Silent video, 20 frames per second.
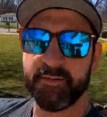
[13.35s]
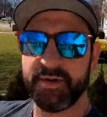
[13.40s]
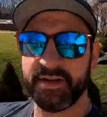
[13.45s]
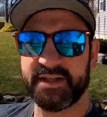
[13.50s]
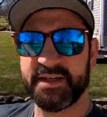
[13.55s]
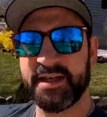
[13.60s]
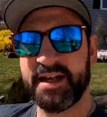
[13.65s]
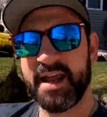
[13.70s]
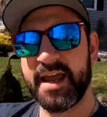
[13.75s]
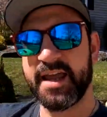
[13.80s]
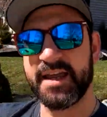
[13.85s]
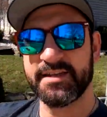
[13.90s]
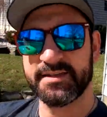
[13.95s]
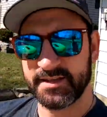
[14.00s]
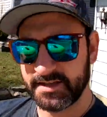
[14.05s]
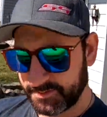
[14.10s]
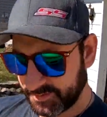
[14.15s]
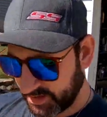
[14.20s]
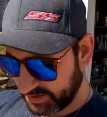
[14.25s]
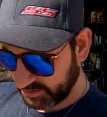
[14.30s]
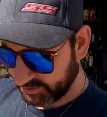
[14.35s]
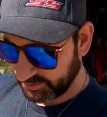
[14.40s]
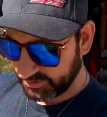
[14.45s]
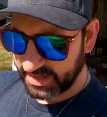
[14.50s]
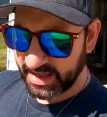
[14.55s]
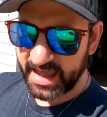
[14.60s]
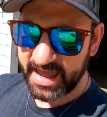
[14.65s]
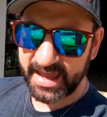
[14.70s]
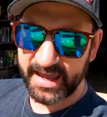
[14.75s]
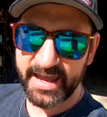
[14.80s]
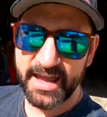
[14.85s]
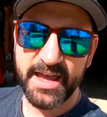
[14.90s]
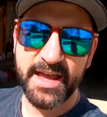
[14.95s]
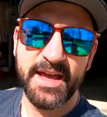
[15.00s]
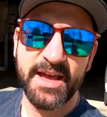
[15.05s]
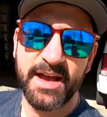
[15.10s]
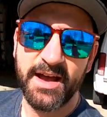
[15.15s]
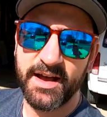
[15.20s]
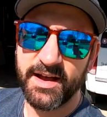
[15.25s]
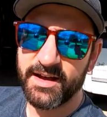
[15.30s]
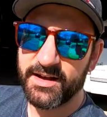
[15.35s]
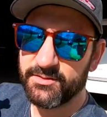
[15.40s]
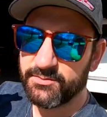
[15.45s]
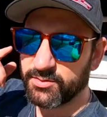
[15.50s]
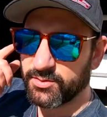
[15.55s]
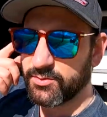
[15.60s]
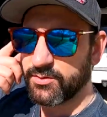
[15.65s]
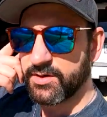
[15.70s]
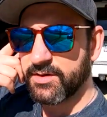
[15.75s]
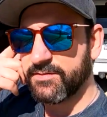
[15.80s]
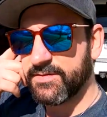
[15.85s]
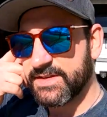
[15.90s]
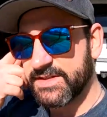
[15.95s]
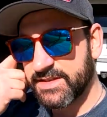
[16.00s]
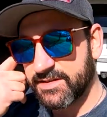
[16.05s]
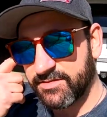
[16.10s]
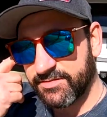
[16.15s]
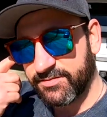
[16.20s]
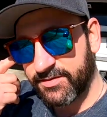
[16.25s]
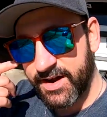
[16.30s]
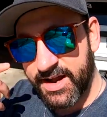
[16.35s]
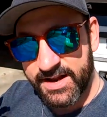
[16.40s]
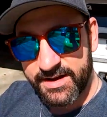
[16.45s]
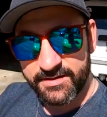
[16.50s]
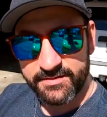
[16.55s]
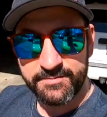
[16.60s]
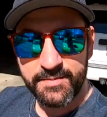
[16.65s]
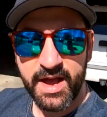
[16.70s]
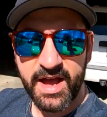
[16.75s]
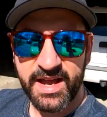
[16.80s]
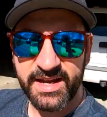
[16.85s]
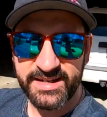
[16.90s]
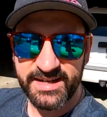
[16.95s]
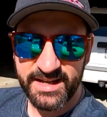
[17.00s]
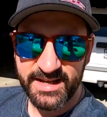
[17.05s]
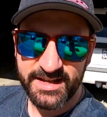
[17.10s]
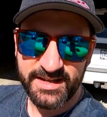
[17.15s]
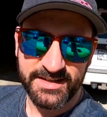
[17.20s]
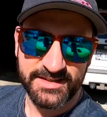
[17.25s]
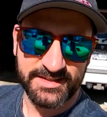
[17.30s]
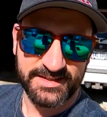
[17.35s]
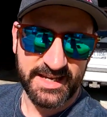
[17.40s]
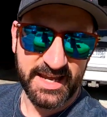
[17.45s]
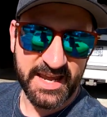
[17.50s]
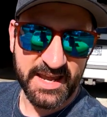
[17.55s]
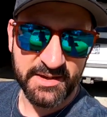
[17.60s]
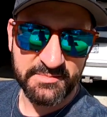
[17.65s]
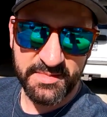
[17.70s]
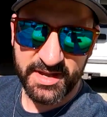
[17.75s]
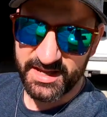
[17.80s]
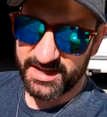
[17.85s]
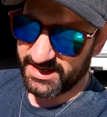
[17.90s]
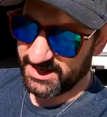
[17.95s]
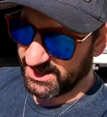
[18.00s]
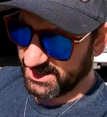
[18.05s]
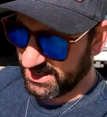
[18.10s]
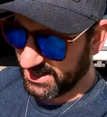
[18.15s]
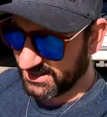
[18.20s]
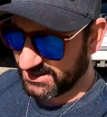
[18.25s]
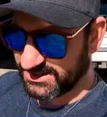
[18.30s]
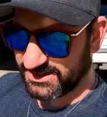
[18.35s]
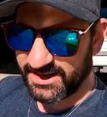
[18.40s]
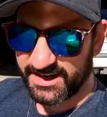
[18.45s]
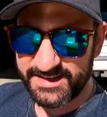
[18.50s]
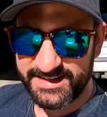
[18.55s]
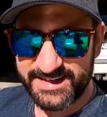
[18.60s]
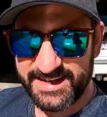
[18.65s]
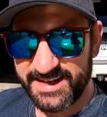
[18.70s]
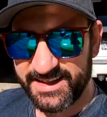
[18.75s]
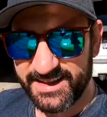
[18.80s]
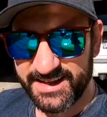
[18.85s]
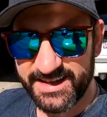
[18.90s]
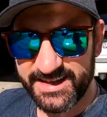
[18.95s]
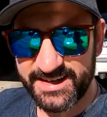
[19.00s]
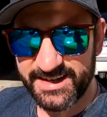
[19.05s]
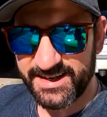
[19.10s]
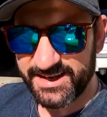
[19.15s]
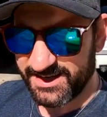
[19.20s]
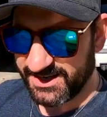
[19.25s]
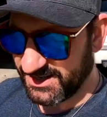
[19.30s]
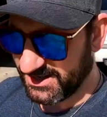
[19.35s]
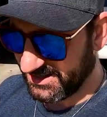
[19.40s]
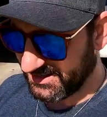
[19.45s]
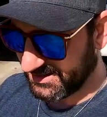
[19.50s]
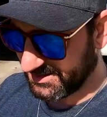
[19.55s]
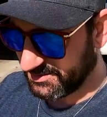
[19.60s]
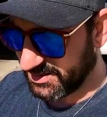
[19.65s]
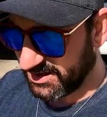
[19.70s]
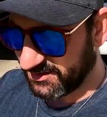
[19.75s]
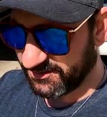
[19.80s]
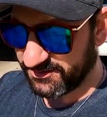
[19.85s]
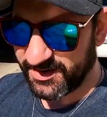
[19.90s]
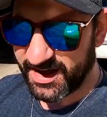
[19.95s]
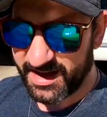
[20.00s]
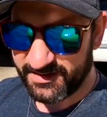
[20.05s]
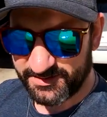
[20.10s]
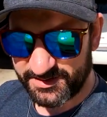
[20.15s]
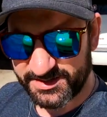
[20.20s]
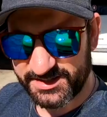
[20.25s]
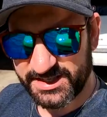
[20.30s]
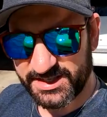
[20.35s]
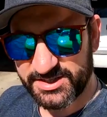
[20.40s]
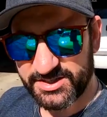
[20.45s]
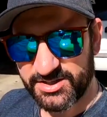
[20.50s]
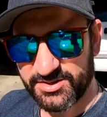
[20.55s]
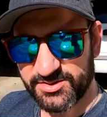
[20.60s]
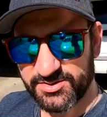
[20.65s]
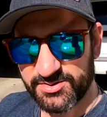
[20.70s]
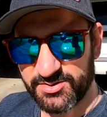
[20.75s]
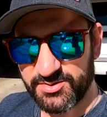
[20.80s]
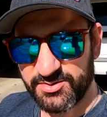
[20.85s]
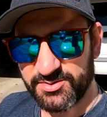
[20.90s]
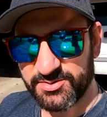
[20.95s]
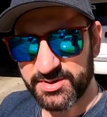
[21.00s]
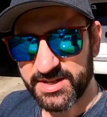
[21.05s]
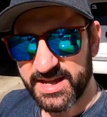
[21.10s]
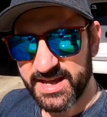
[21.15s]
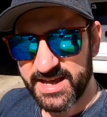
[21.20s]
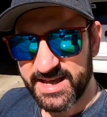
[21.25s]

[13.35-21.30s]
but today is a special day. We're going to visit a friend of mine, Sam, and his son Dylan. He's about 5 or 6 years old.